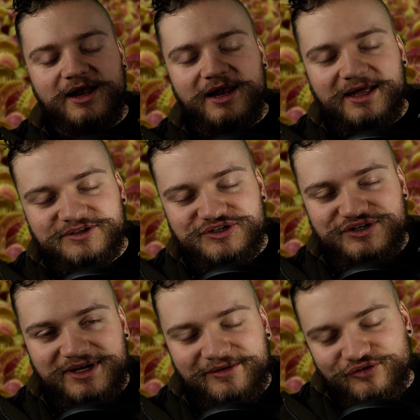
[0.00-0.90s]
let's
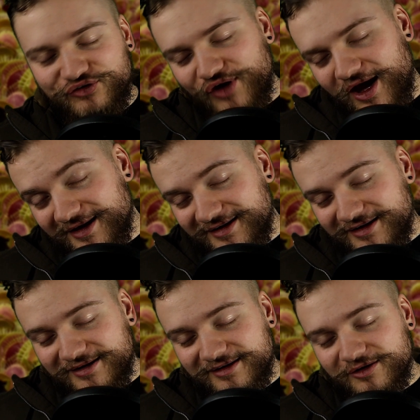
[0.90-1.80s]
get started
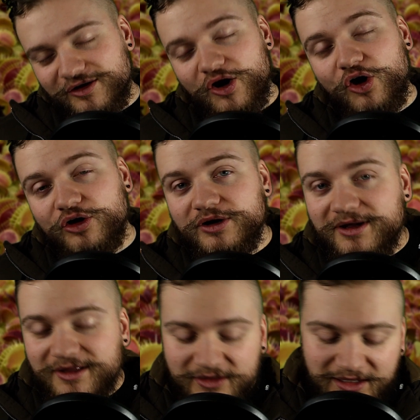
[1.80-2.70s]
on
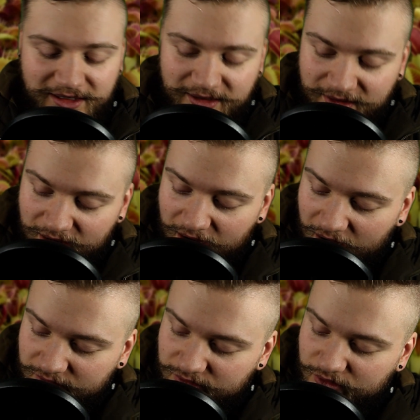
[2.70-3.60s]
the
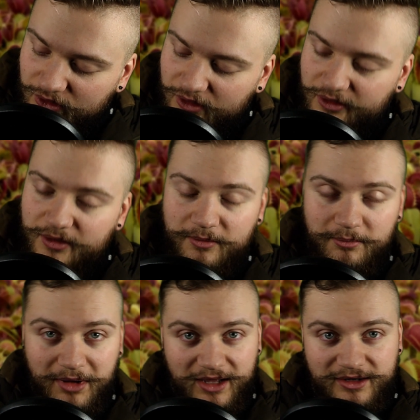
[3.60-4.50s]
article,
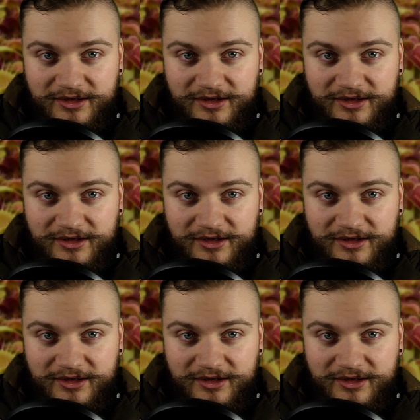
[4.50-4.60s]
but